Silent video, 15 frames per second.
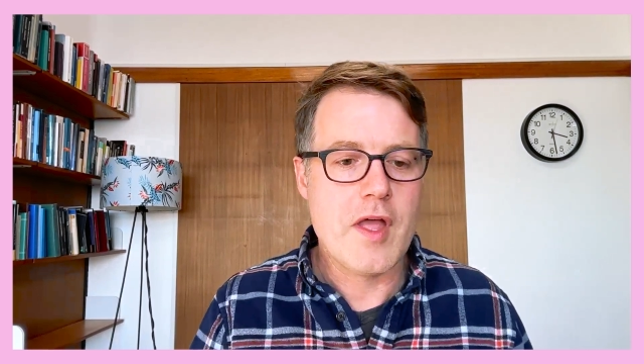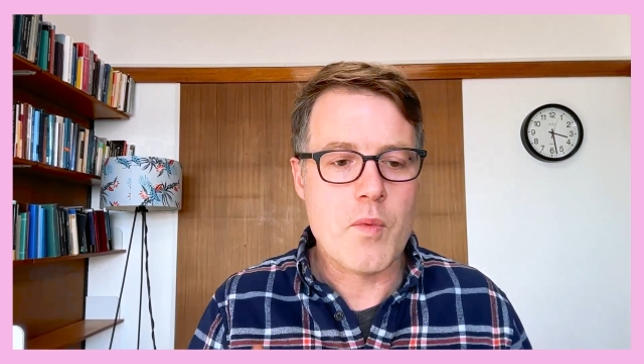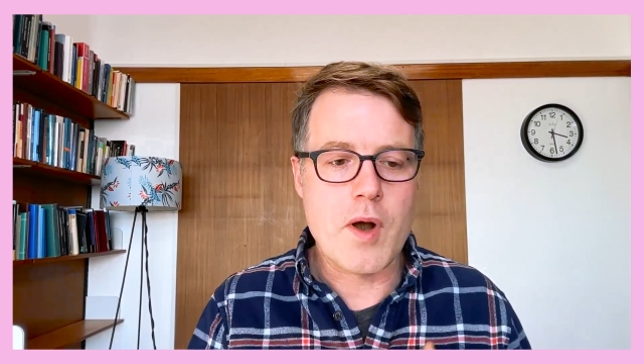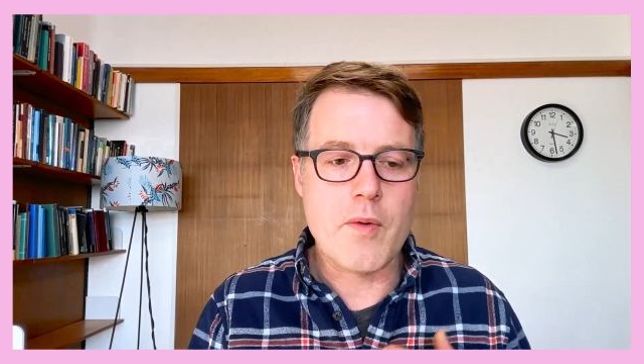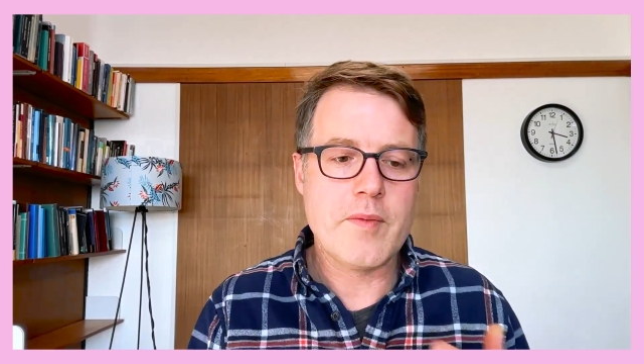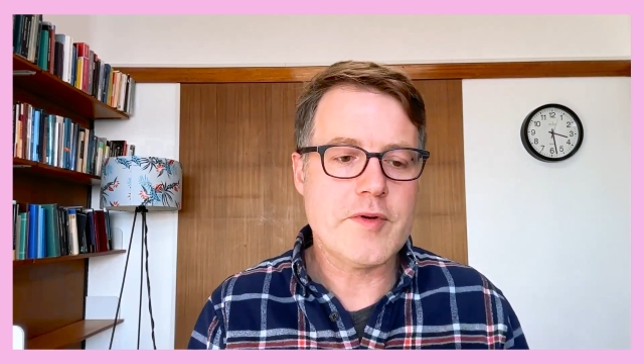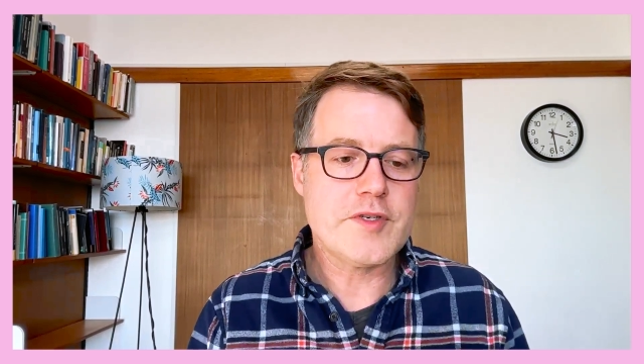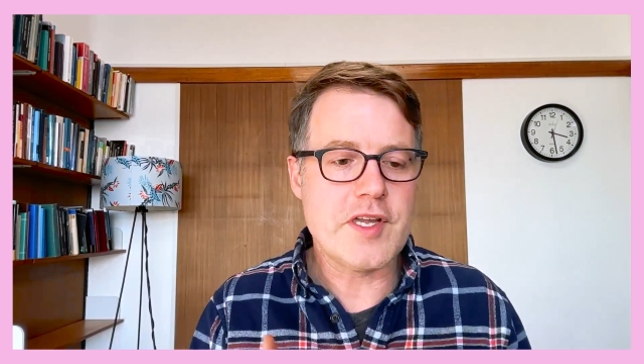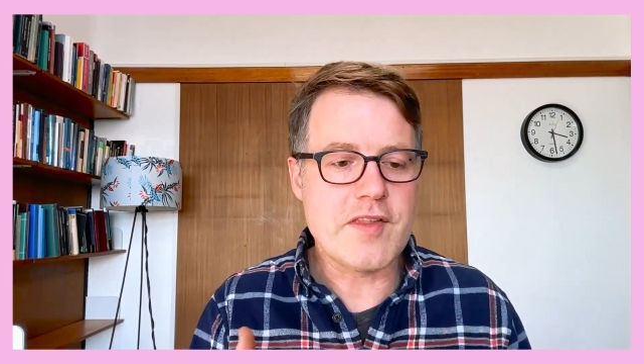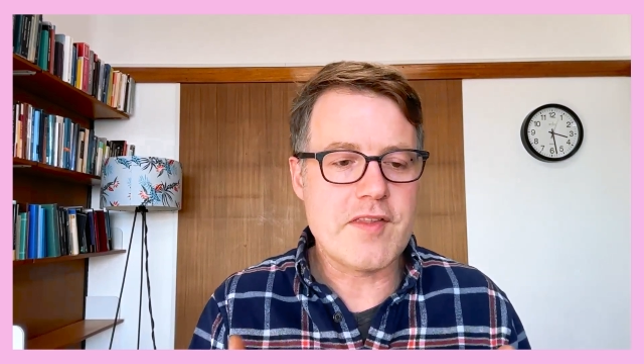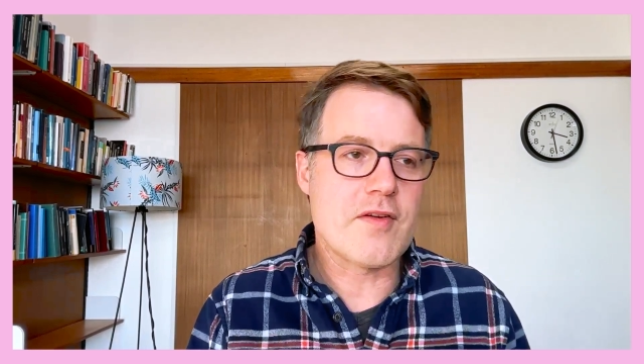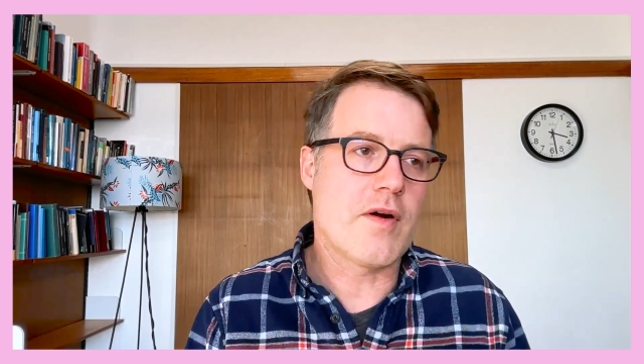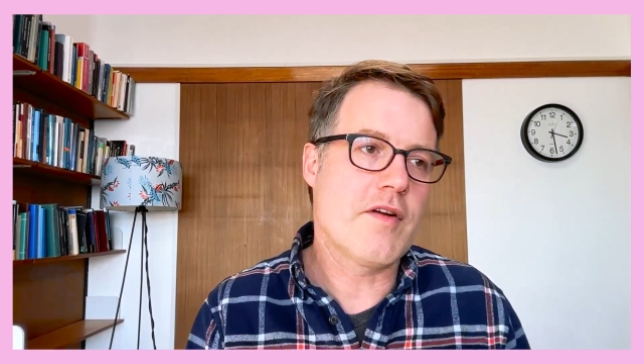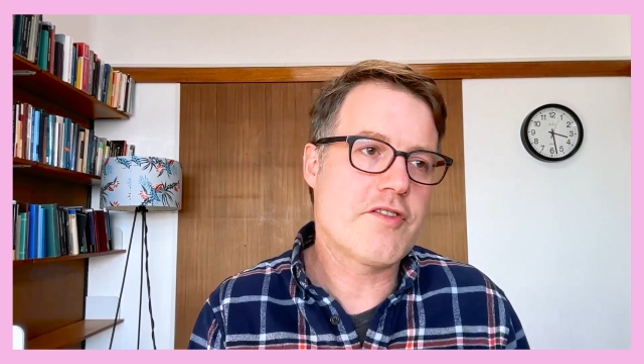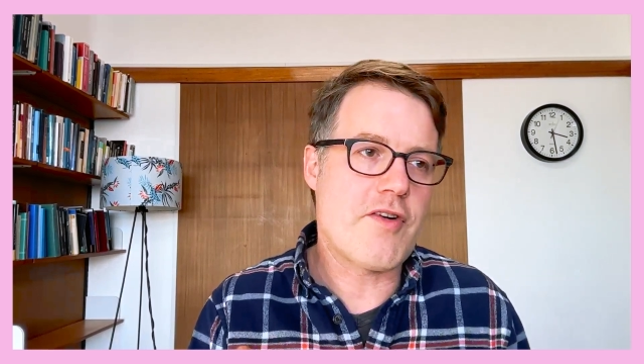where we would
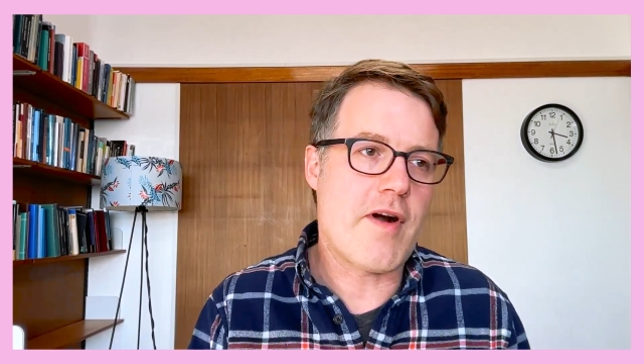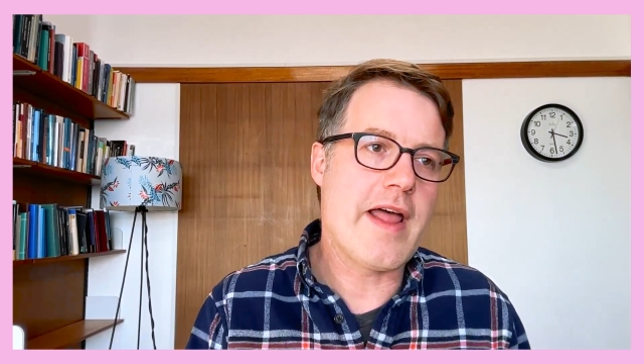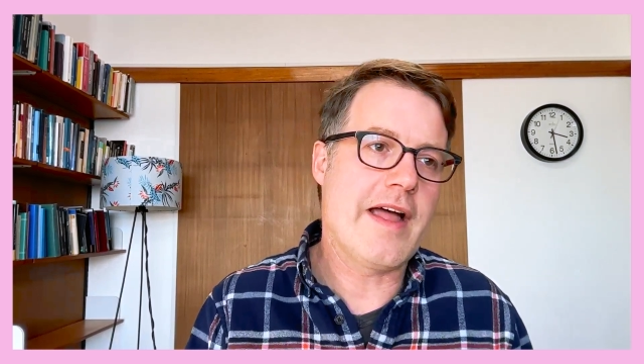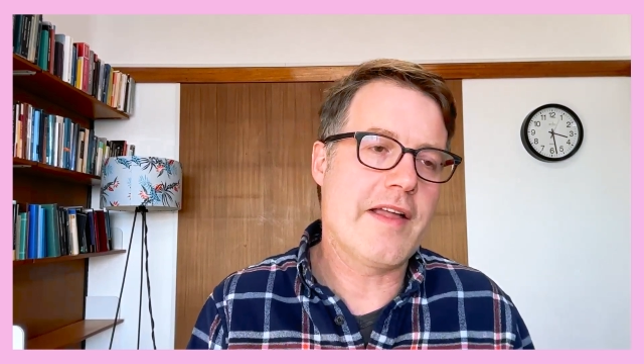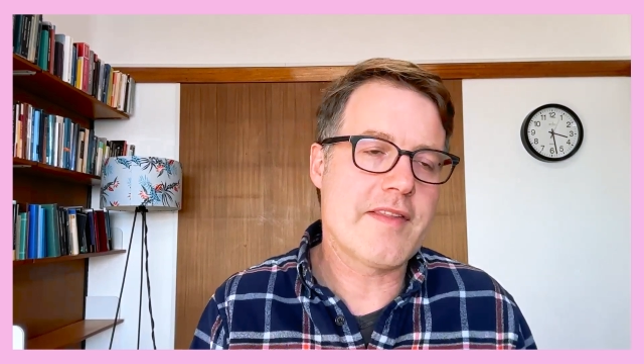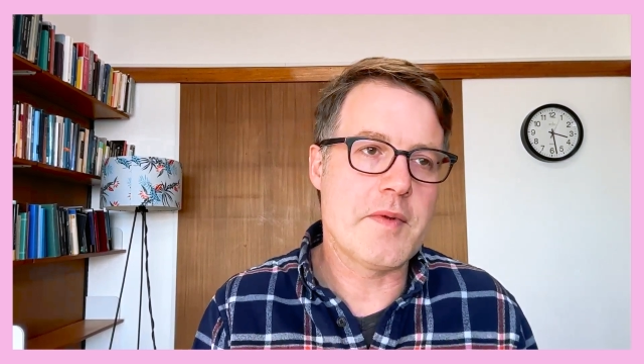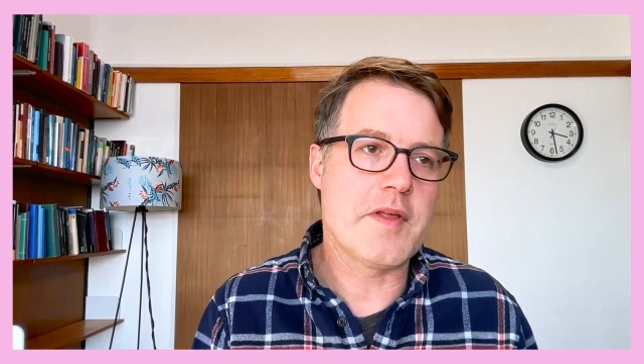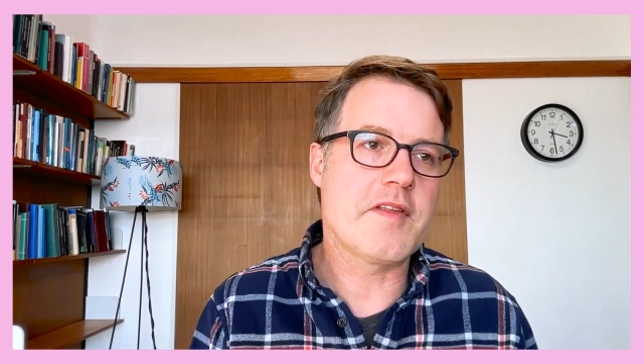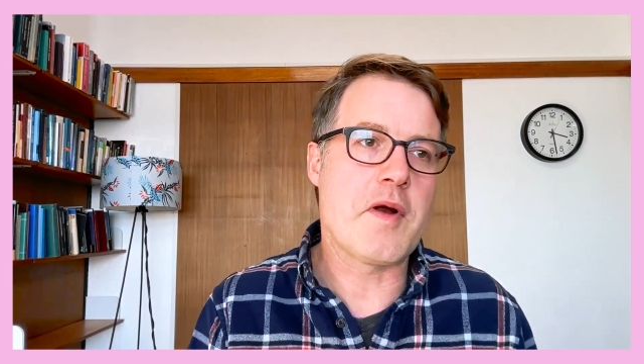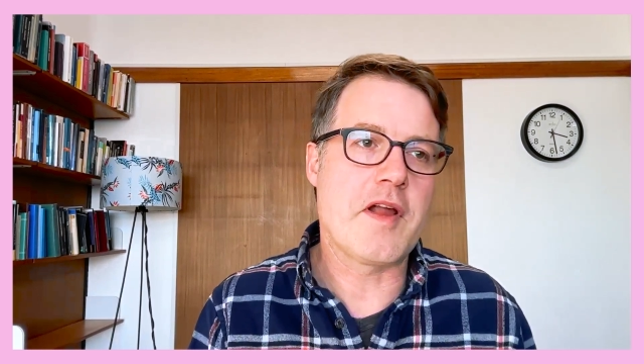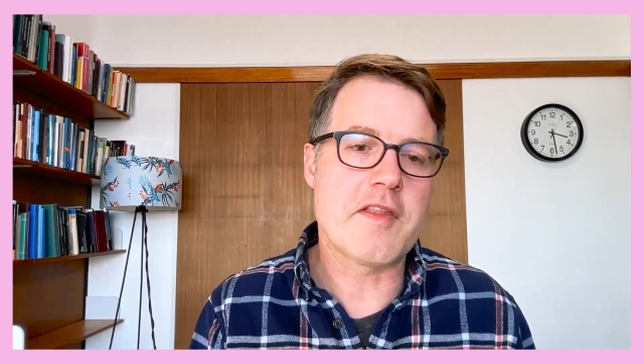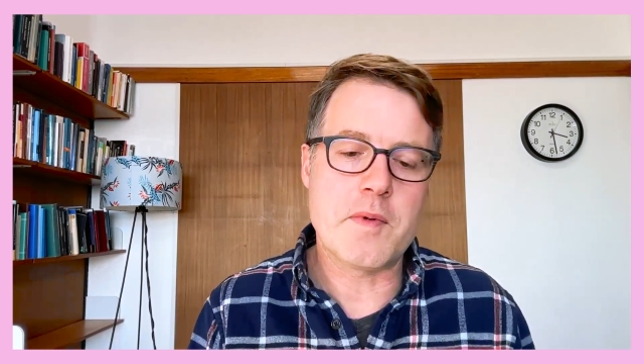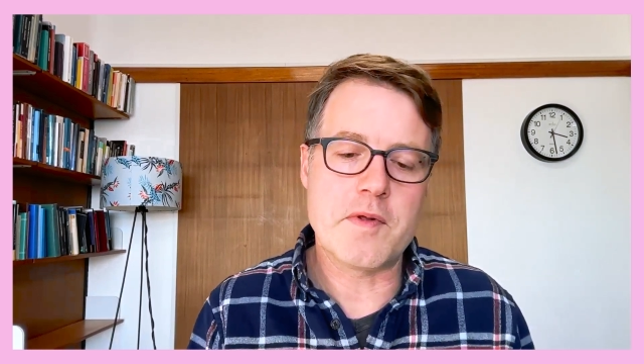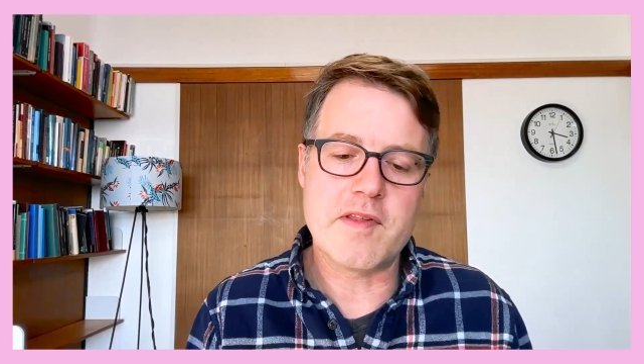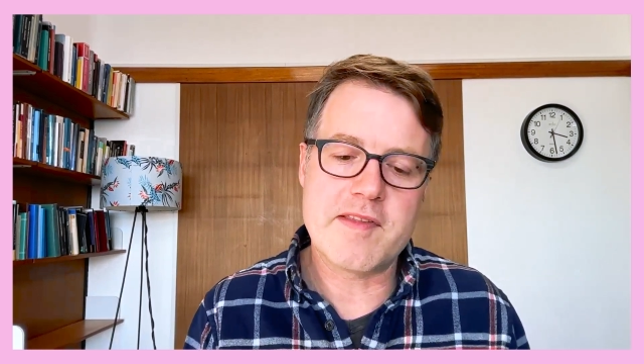just sort of try out some of these
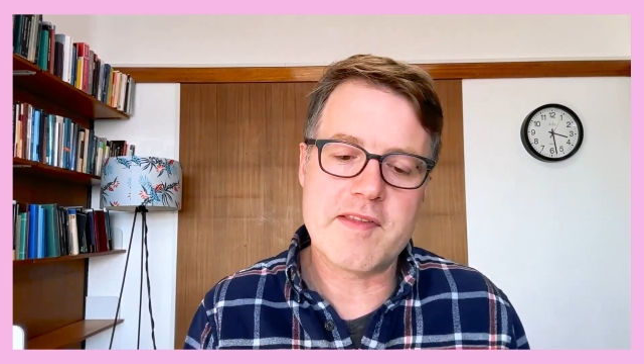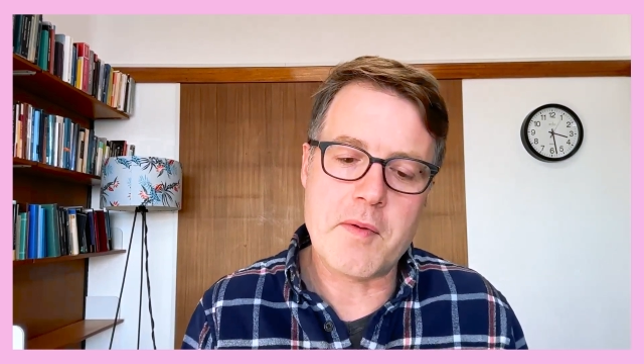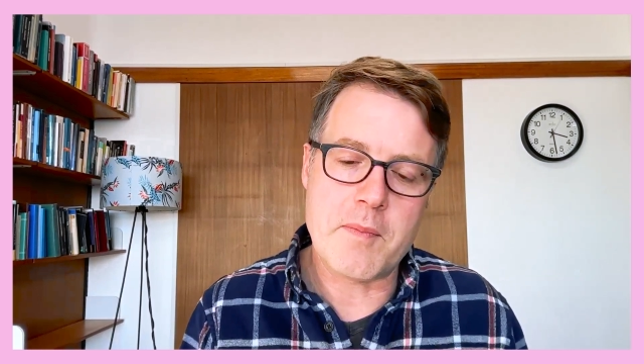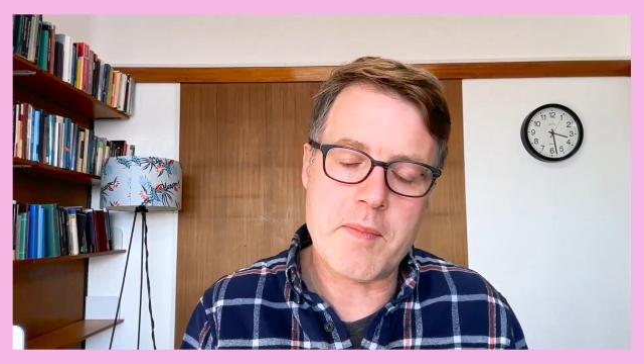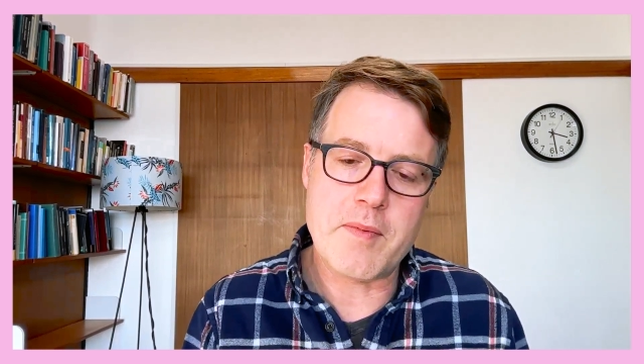principles and see what